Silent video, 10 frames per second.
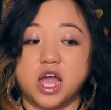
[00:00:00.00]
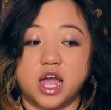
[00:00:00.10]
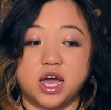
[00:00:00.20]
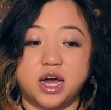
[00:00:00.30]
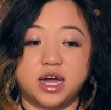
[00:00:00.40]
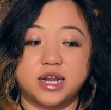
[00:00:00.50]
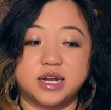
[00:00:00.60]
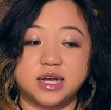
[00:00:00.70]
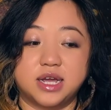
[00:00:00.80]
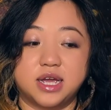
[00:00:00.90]

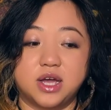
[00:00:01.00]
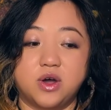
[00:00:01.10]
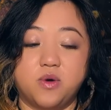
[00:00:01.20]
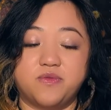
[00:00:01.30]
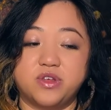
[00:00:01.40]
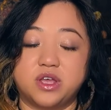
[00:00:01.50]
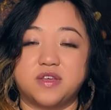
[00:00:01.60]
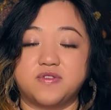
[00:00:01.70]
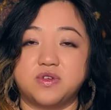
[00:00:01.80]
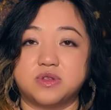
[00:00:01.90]
and hopefully
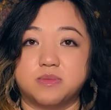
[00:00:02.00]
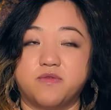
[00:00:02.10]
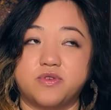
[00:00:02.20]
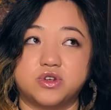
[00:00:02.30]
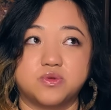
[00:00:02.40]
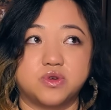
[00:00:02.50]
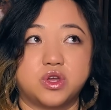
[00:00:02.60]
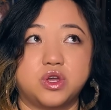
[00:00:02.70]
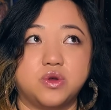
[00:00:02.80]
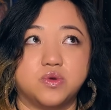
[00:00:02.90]
gives you some visual
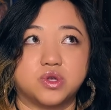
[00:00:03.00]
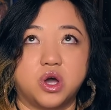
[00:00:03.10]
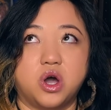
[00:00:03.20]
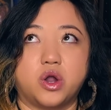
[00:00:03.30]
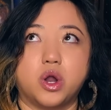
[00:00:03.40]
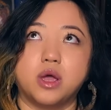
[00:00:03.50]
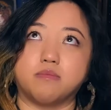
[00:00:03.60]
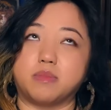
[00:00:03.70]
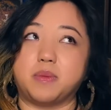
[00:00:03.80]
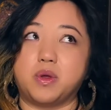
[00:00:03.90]
cues on
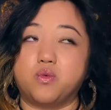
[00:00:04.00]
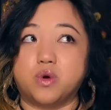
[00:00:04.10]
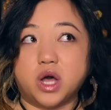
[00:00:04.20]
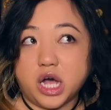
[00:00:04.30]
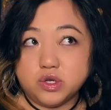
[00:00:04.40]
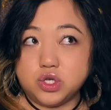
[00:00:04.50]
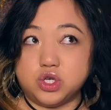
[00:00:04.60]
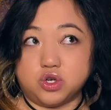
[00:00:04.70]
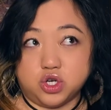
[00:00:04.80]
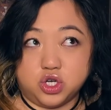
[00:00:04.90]
maybe what else
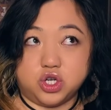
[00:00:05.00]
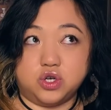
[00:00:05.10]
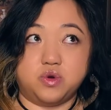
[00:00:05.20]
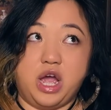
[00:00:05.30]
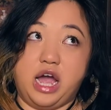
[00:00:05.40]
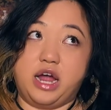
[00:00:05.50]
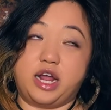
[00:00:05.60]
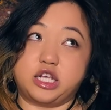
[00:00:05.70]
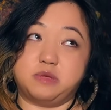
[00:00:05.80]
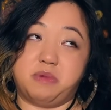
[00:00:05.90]
you could do and
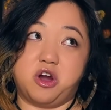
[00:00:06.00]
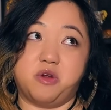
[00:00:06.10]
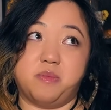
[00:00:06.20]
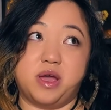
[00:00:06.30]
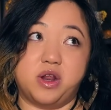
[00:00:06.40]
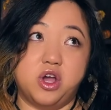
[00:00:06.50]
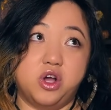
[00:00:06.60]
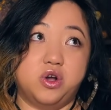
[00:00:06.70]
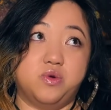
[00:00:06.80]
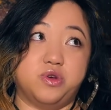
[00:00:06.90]
experiment
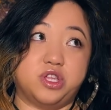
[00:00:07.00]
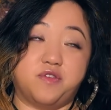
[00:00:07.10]
with